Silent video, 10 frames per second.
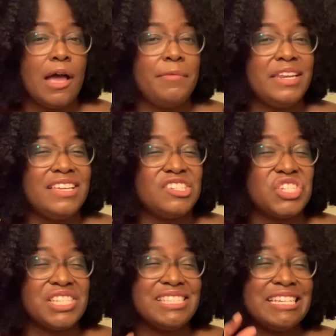I mean, he's
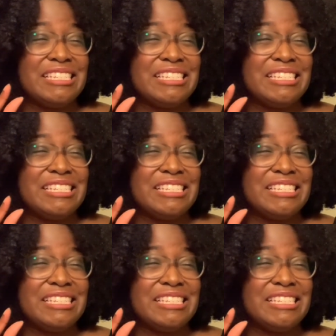just a